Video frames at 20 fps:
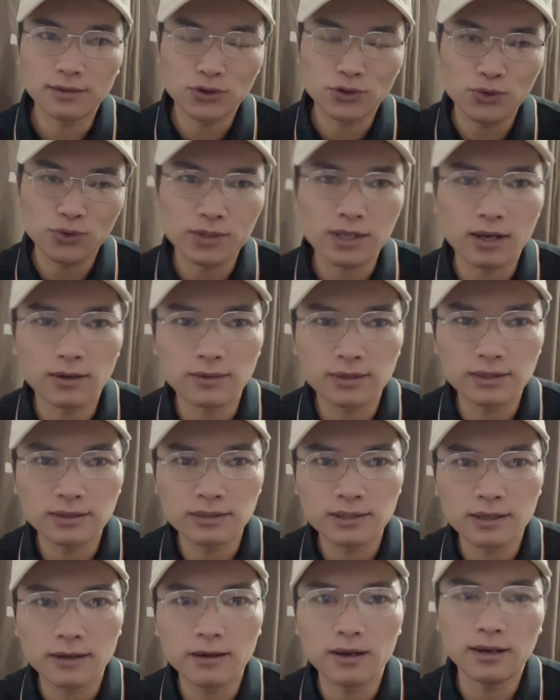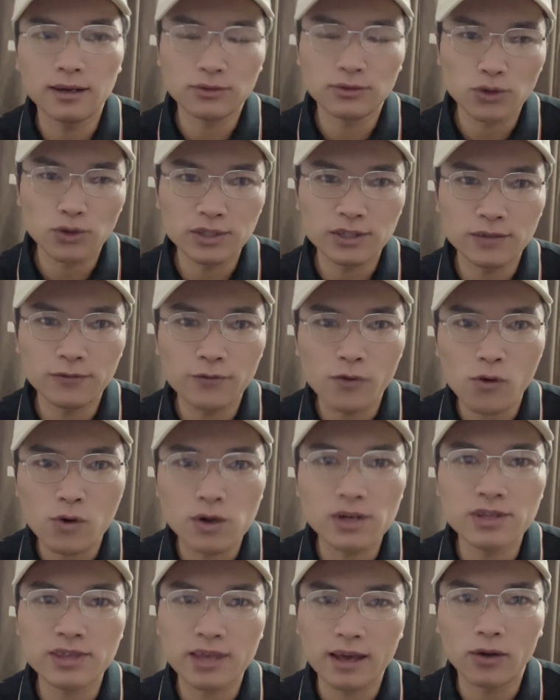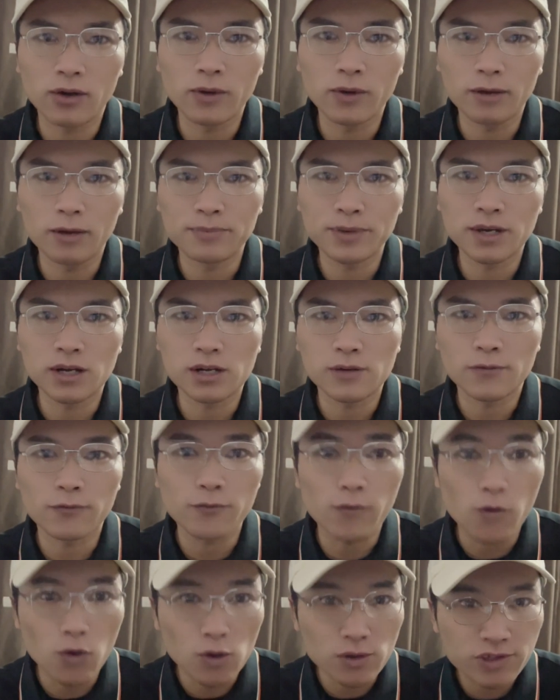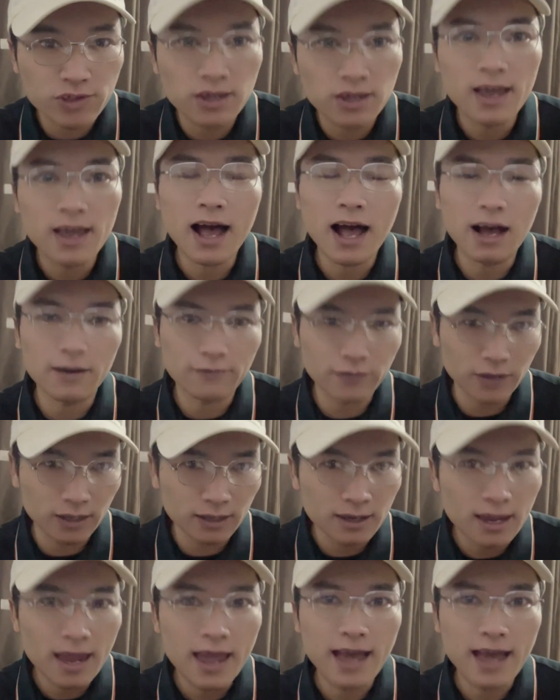2024, there will be a fourth halving,